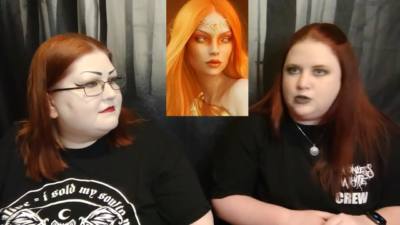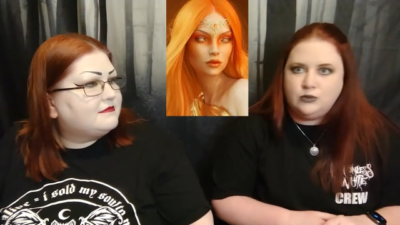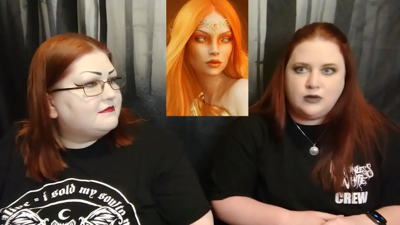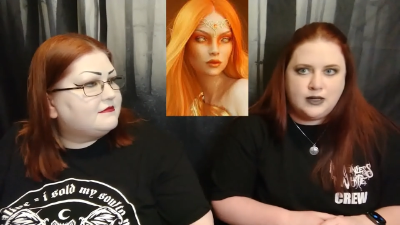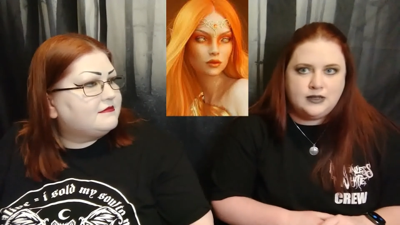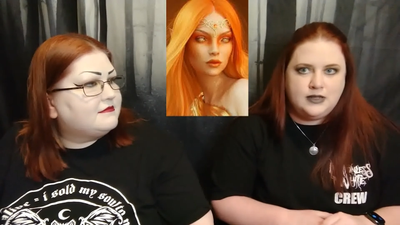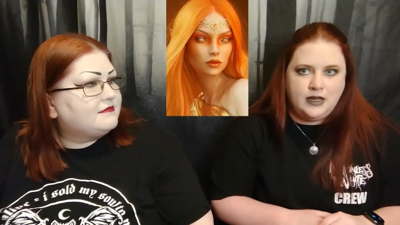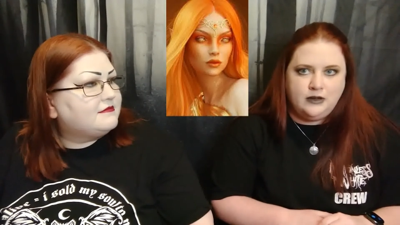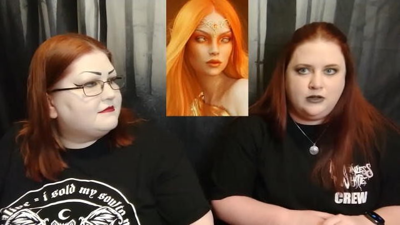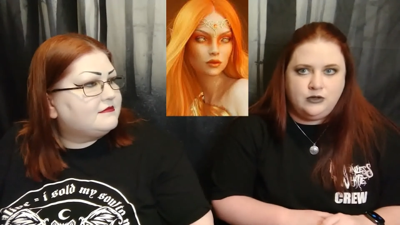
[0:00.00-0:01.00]
Speaker 1: to hunt
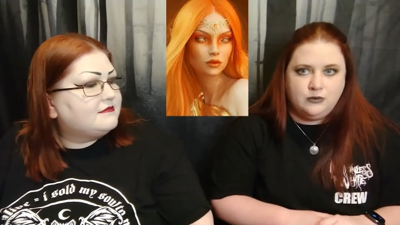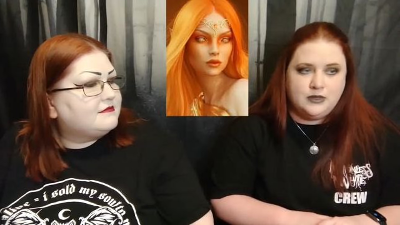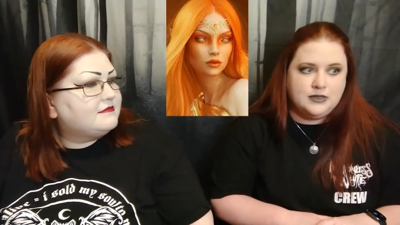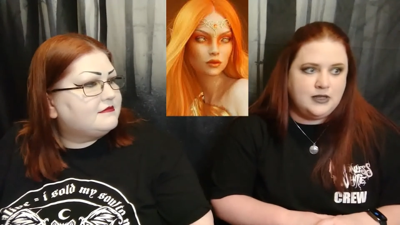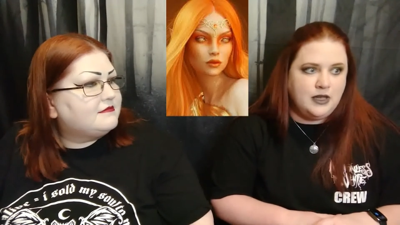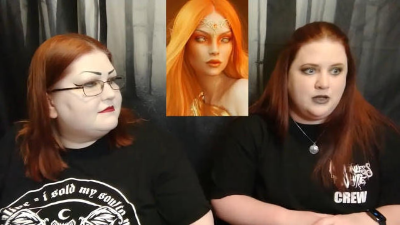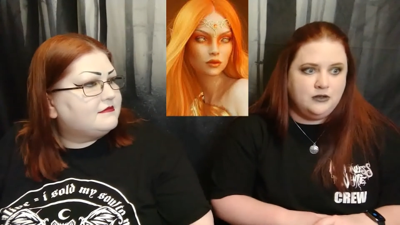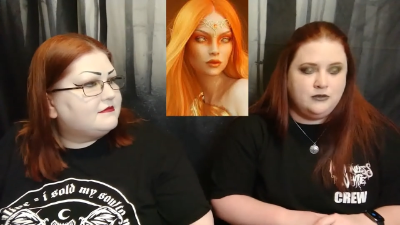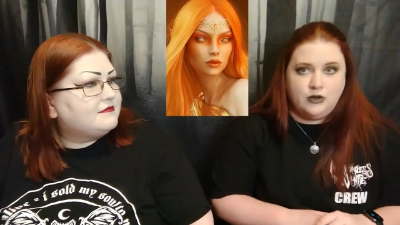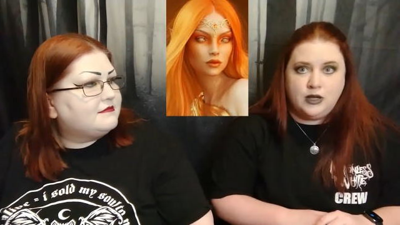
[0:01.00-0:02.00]
down humans
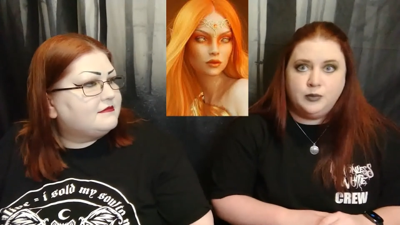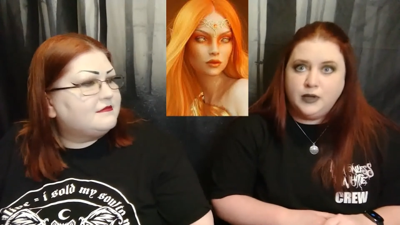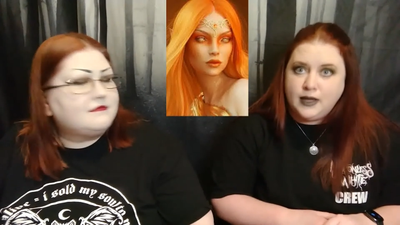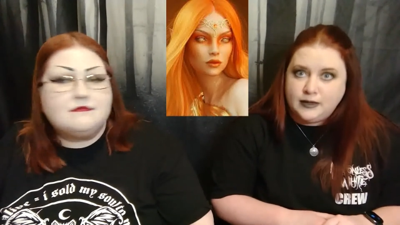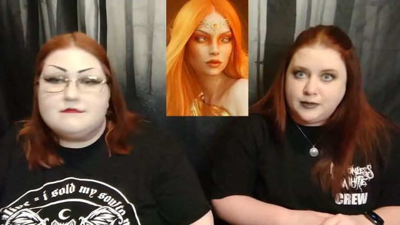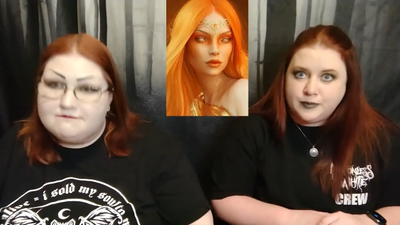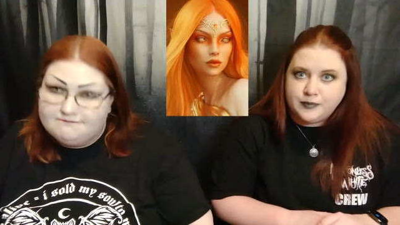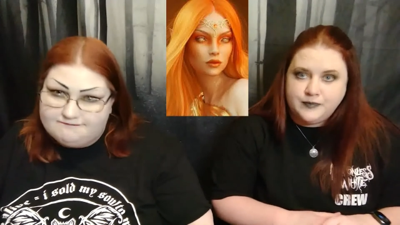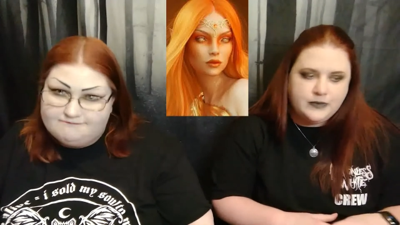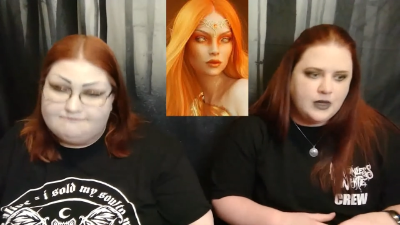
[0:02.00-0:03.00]
and drink blood.
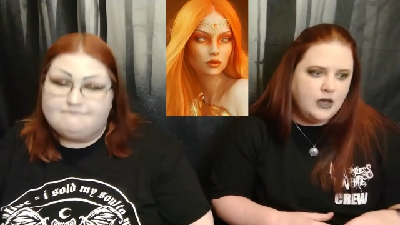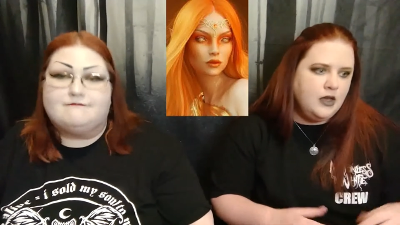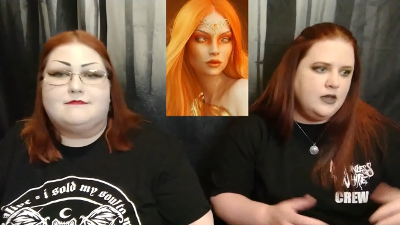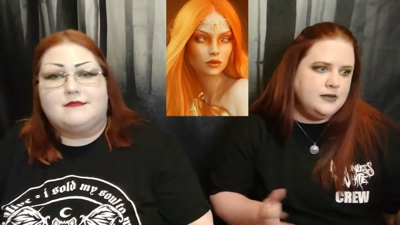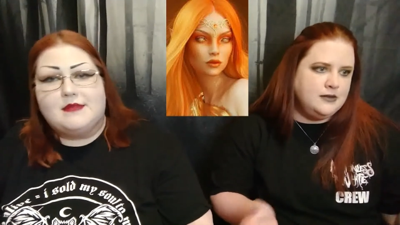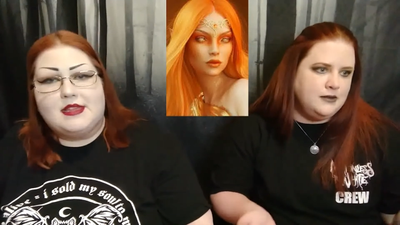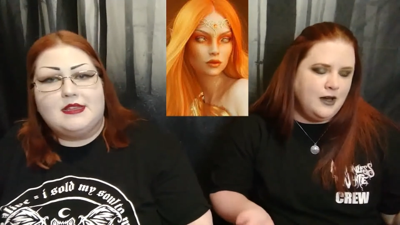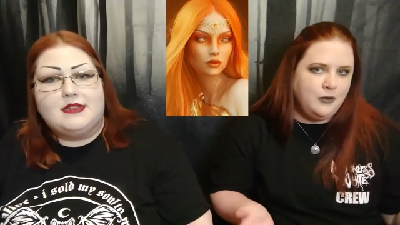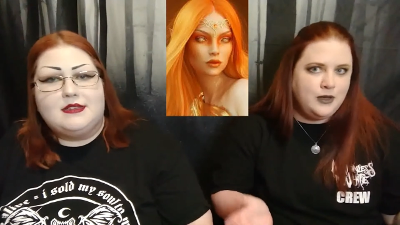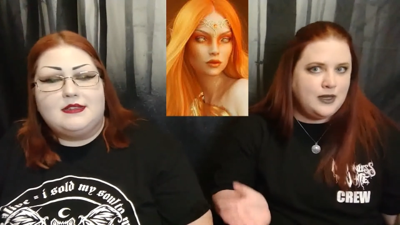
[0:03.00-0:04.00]
So
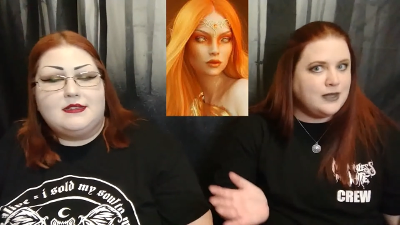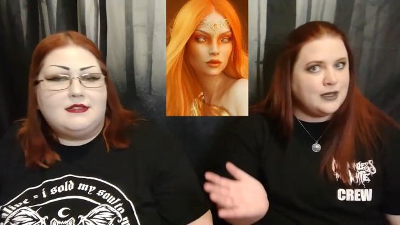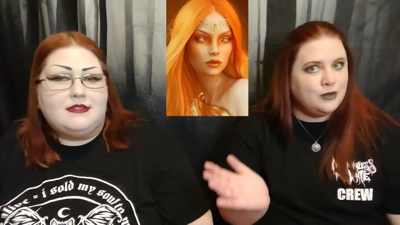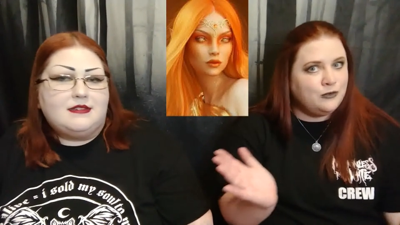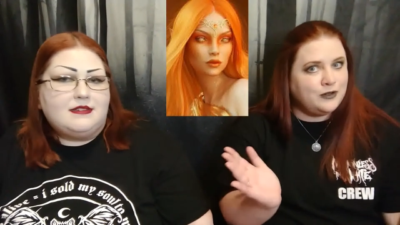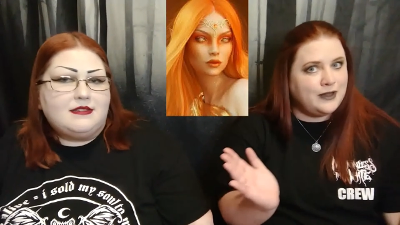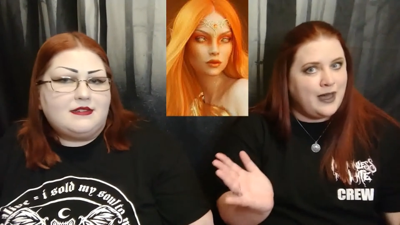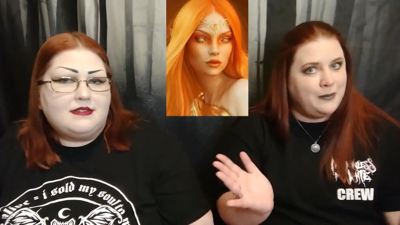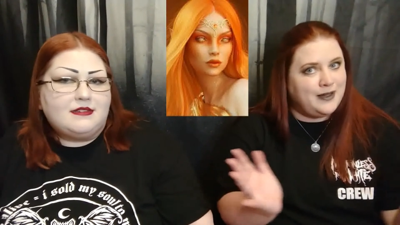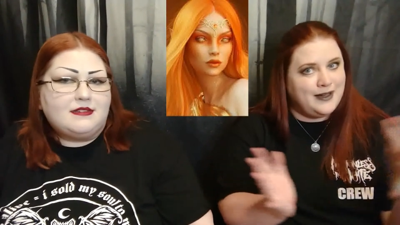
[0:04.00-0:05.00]
now we get that
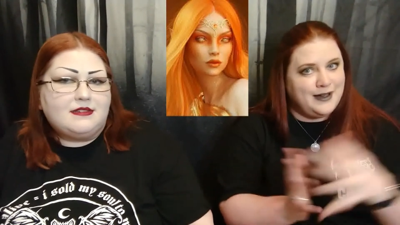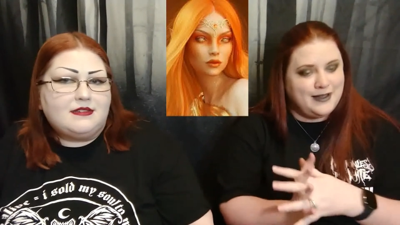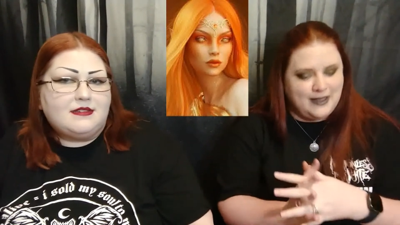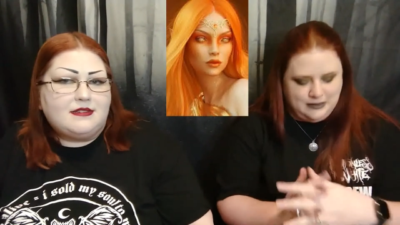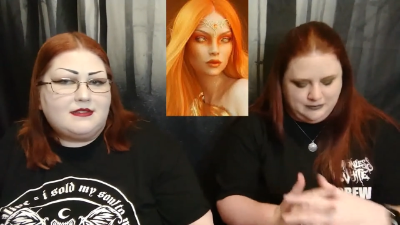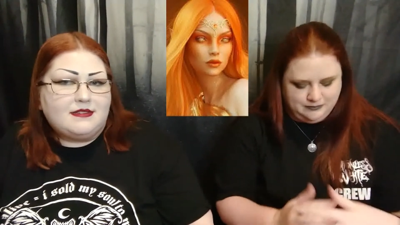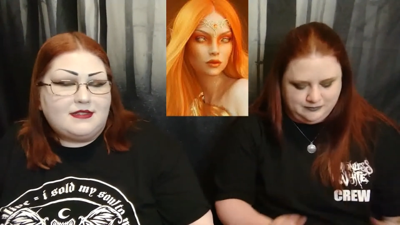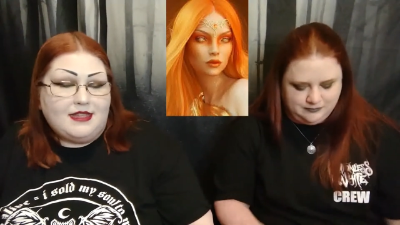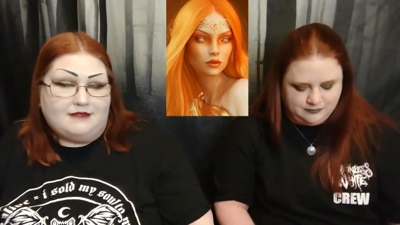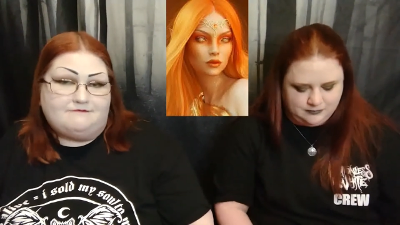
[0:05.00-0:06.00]
overlap again.
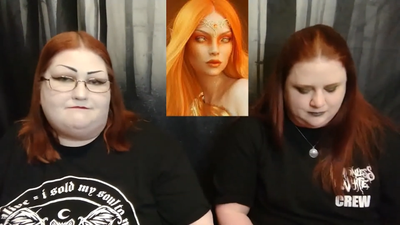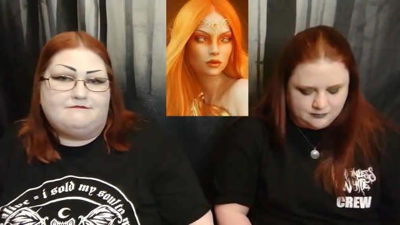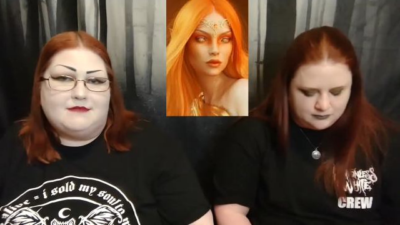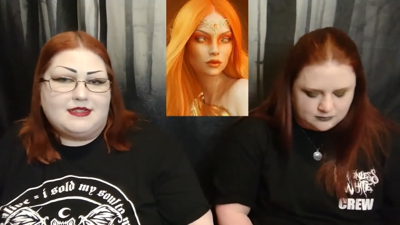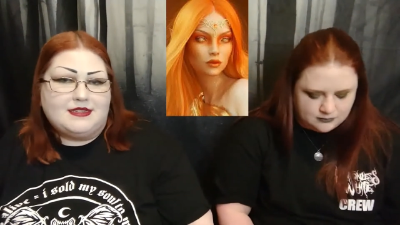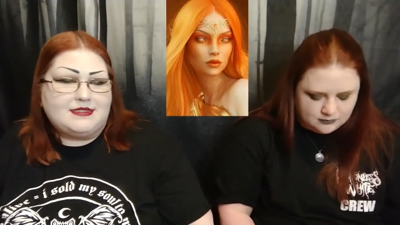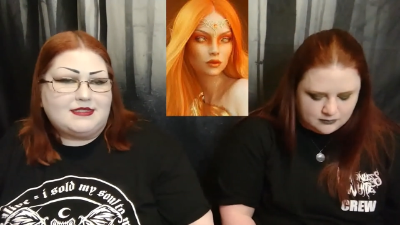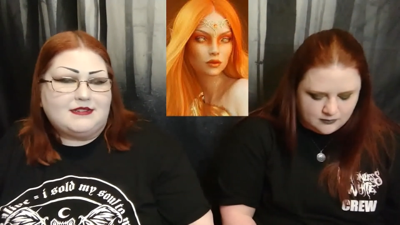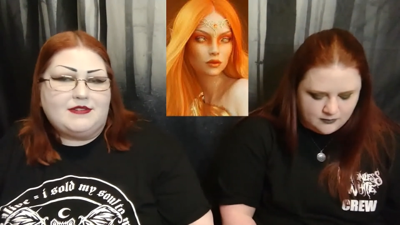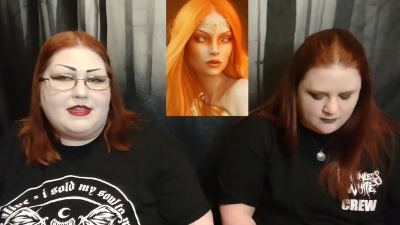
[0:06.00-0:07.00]
Speaker 2: Yeah.
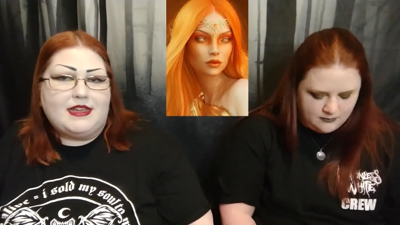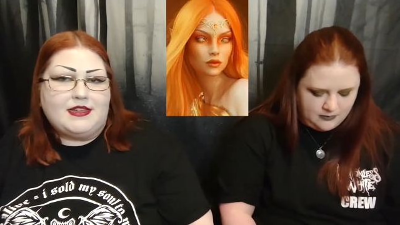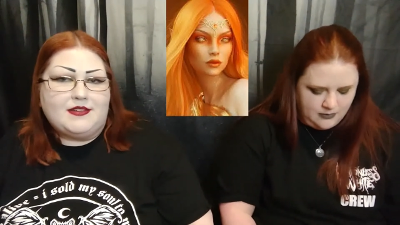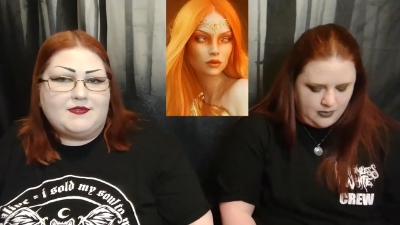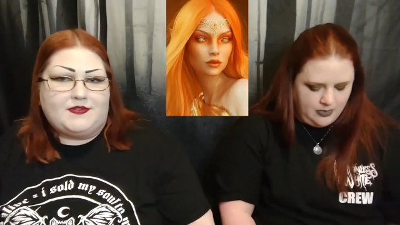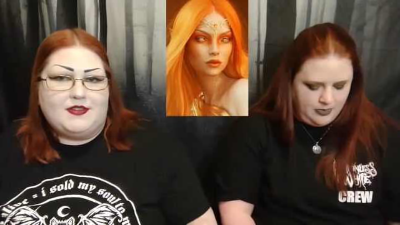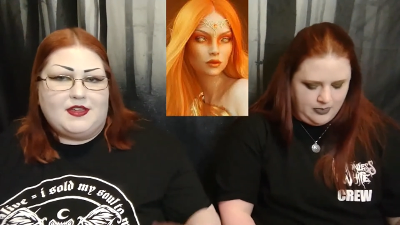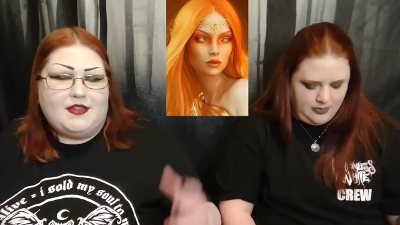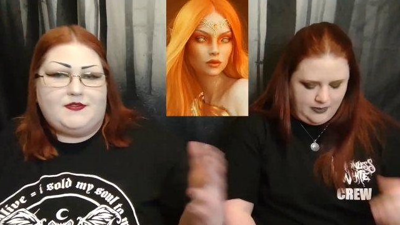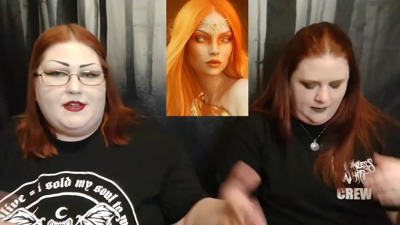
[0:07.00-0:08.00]
So we have
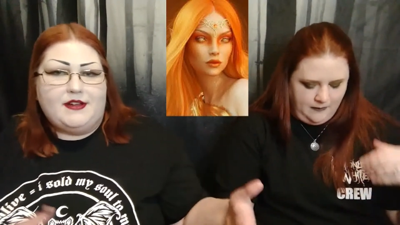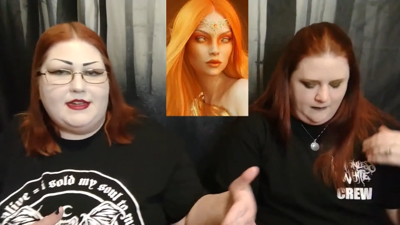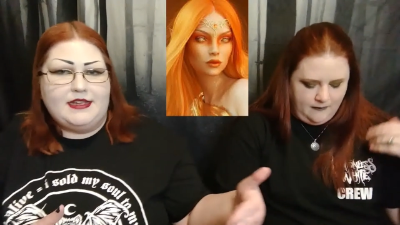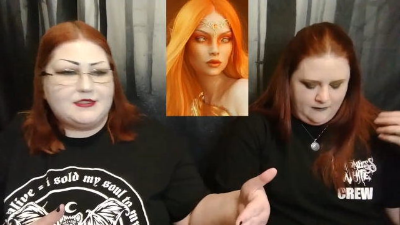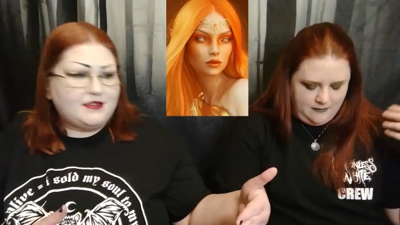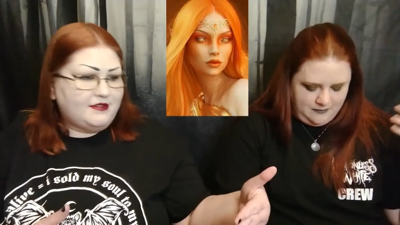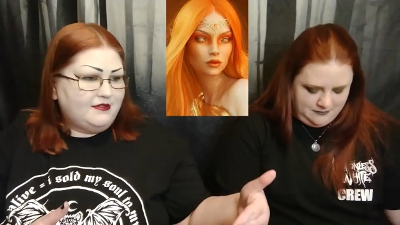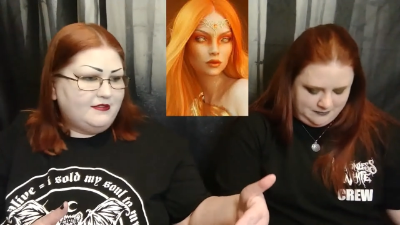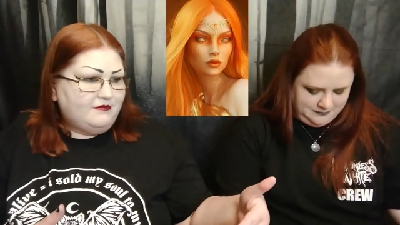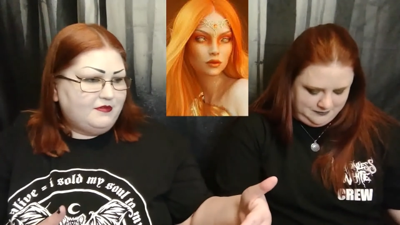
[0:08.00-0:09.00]
fairies,
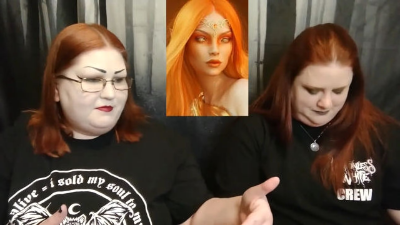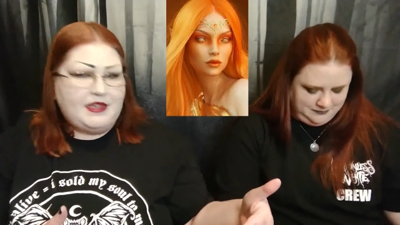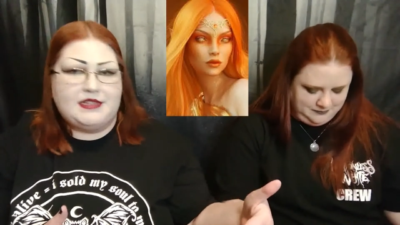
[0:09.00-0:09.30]
who would be